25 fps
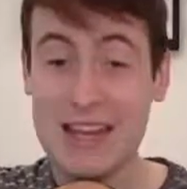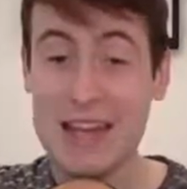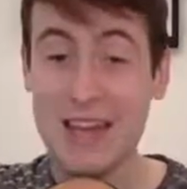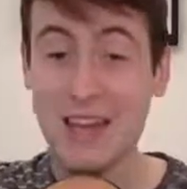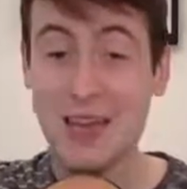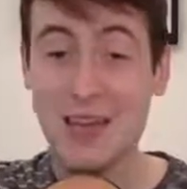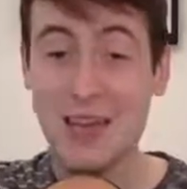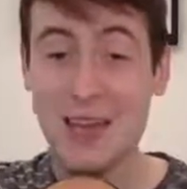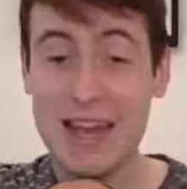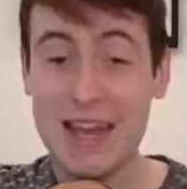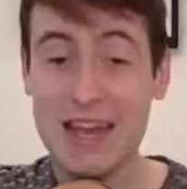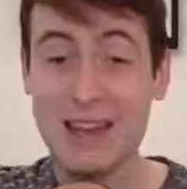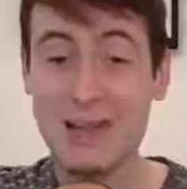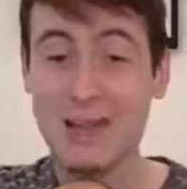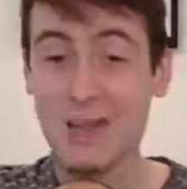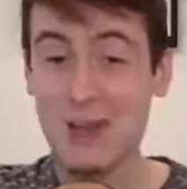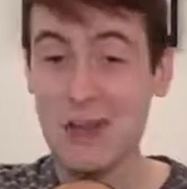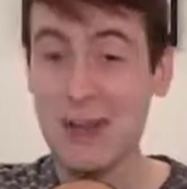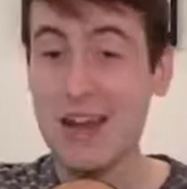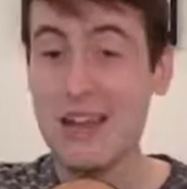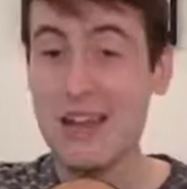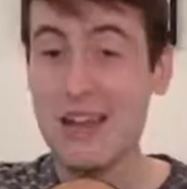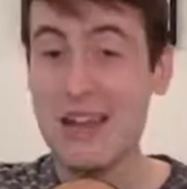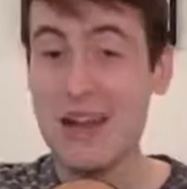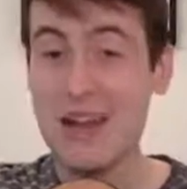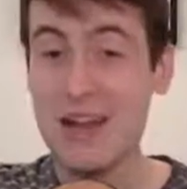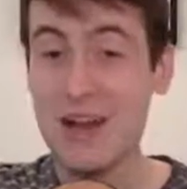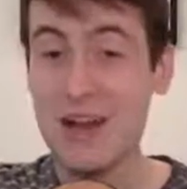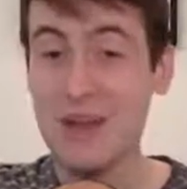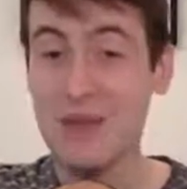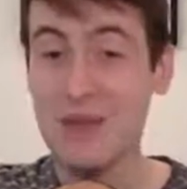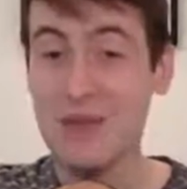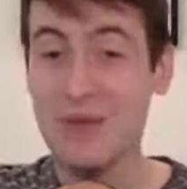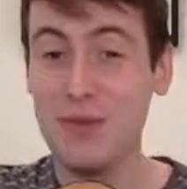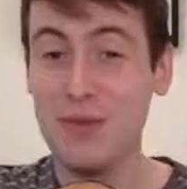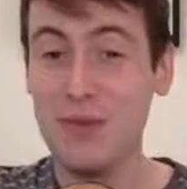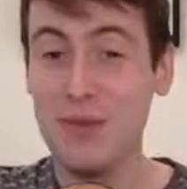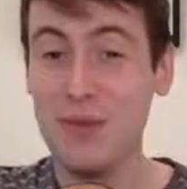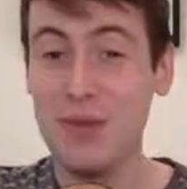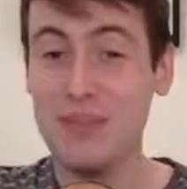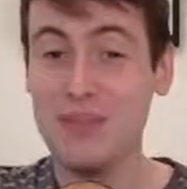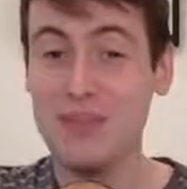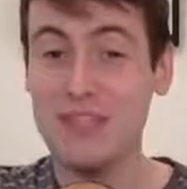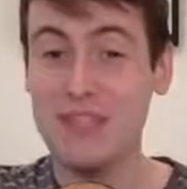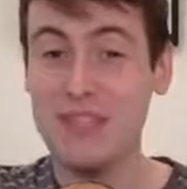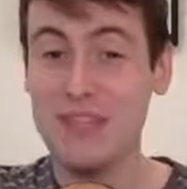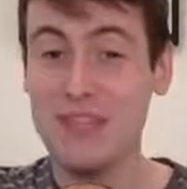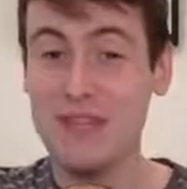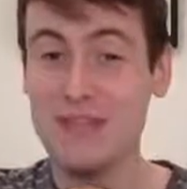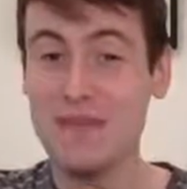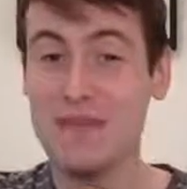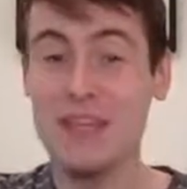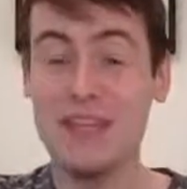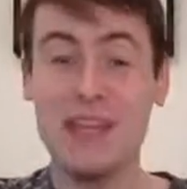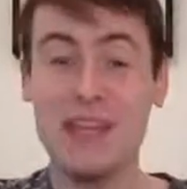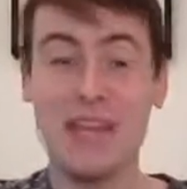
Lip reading: you can try that at home if you want to.